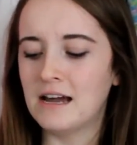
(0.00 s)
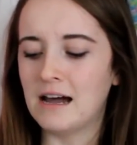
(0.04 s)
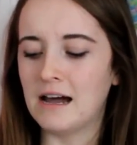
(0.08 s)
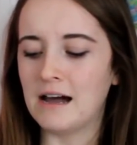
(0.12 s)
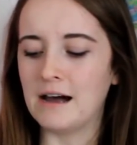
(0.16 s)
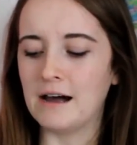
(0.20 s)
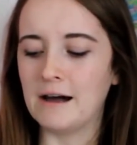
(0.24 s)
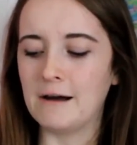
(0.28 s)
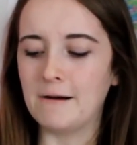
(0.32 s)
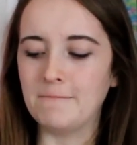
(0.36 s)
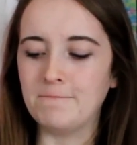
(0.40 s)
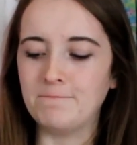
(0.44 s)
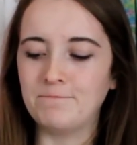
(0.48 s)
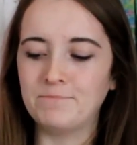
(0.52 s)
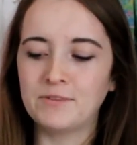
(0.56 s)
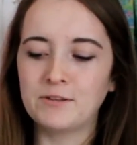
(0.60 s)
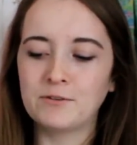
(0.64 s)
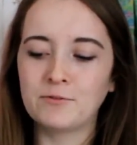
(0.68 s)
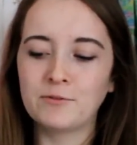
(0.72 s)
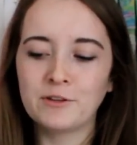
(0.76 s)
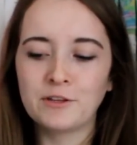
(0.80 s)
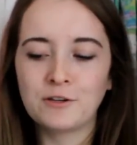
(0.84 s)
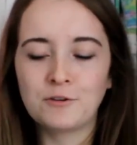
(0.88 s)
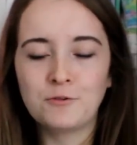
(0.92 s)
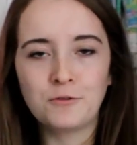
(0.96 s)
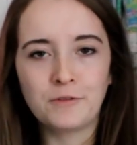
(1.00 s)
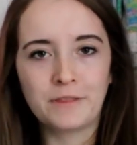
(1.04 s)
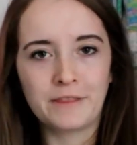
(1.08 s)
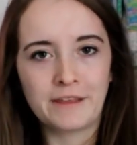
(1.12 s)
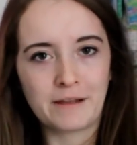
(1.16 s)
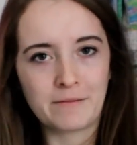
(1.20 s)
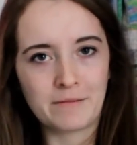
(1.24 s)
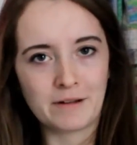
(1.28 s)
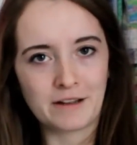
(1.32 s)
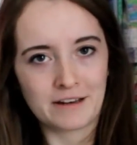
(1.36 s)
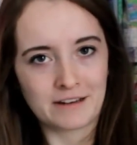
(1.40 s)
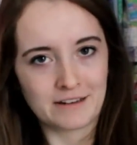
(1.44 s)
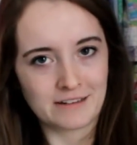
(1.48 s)
The really cool
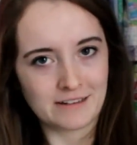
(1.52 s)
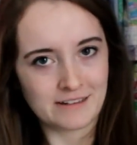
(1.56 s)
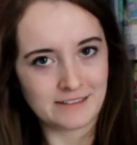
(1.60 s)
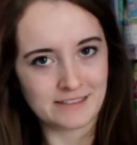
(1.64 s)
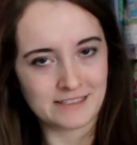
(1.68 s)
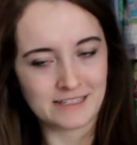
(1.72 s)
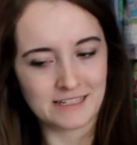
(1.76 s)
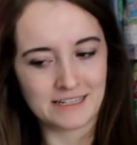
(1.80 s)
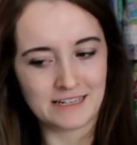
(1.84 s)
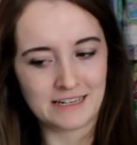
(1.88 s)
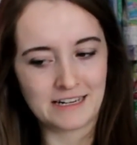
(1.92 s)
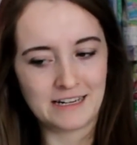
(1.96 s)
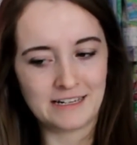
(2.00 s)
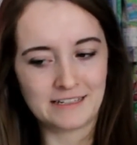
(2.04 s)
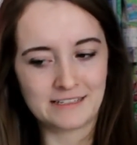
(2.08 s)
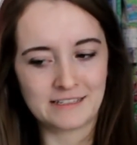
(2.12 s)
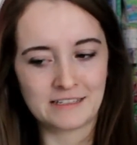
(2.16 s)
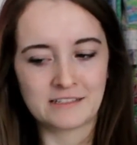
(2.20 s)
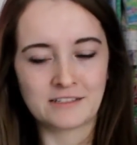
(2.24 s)
thing about it is that it has